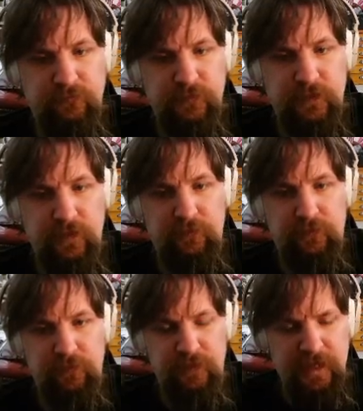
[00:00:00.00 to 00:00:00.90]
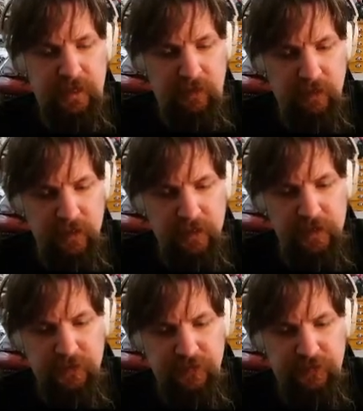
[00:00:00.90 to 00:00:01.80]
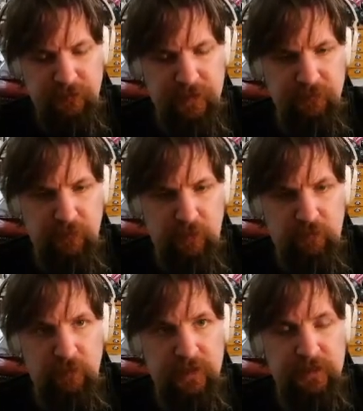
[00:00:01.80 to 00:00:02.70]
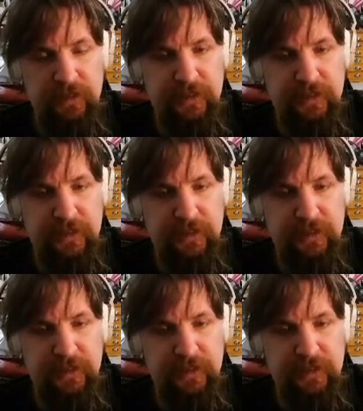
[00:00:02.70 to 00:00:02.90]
go through here just so we can more quickly